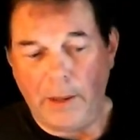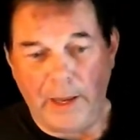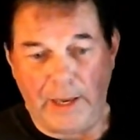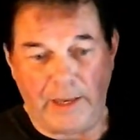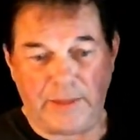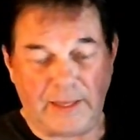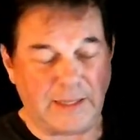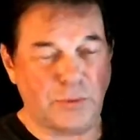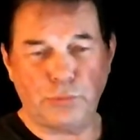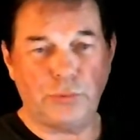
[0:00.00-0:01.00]
And I think
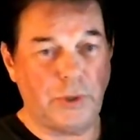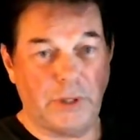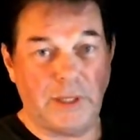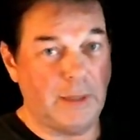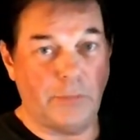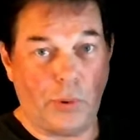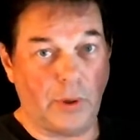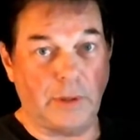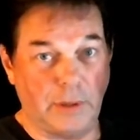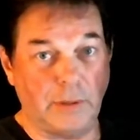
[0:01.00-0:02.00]
that's really
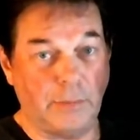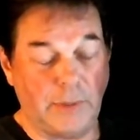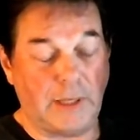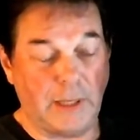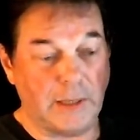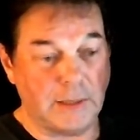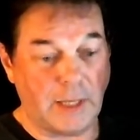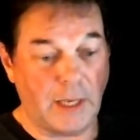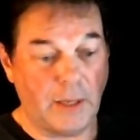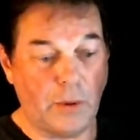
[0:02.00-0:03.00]
important, because
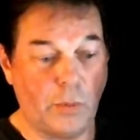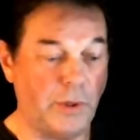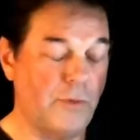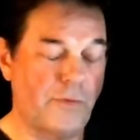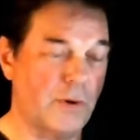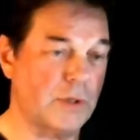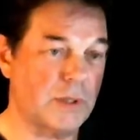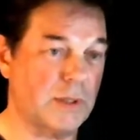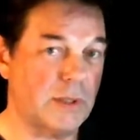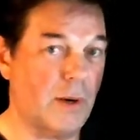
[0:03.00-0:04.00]
when you
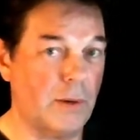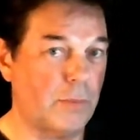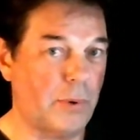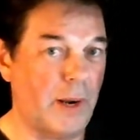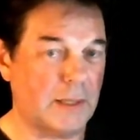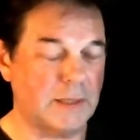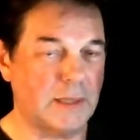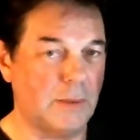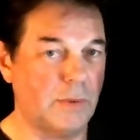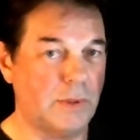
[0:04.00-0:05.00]
first start
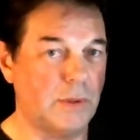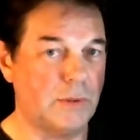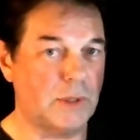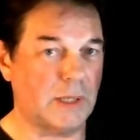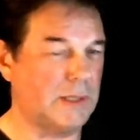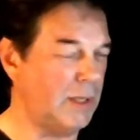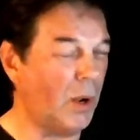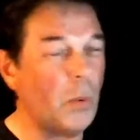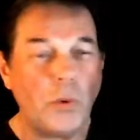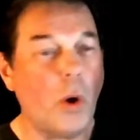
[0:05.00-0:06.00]
practicing with nunchucks, you
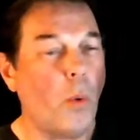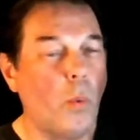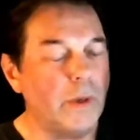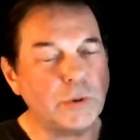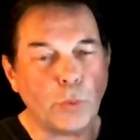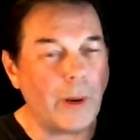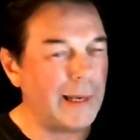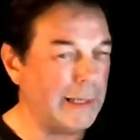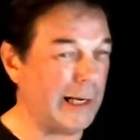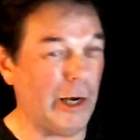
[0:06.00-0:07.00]
don't know which way
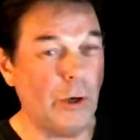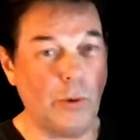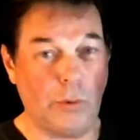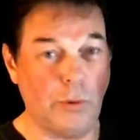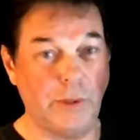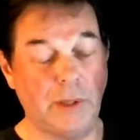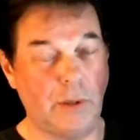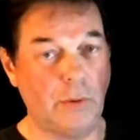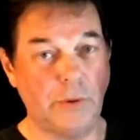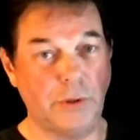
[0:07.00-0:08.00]
to go. You
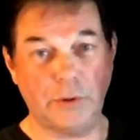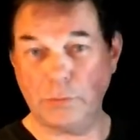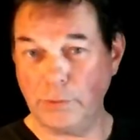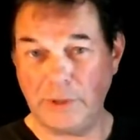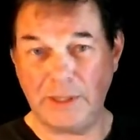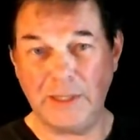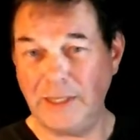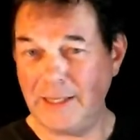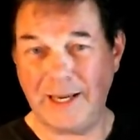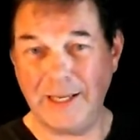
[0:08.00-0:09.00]
know, you're
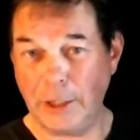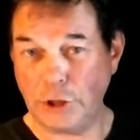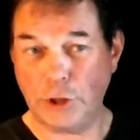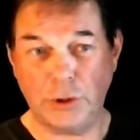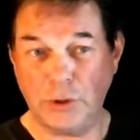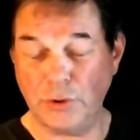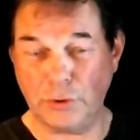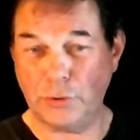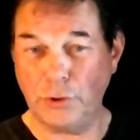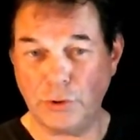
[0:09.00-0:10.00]
really kind of,
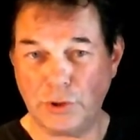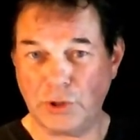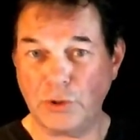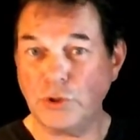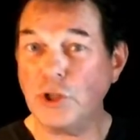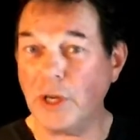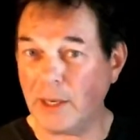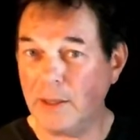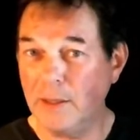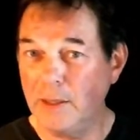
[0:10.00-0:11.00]
you're searching.
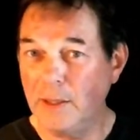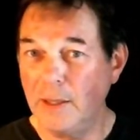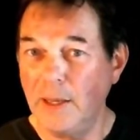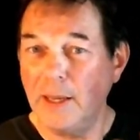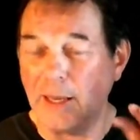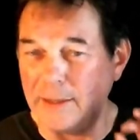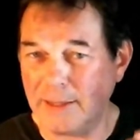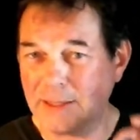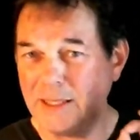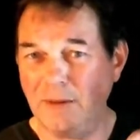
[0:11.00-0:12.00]
And
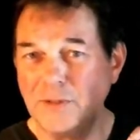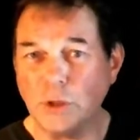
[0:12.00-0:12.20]
this gives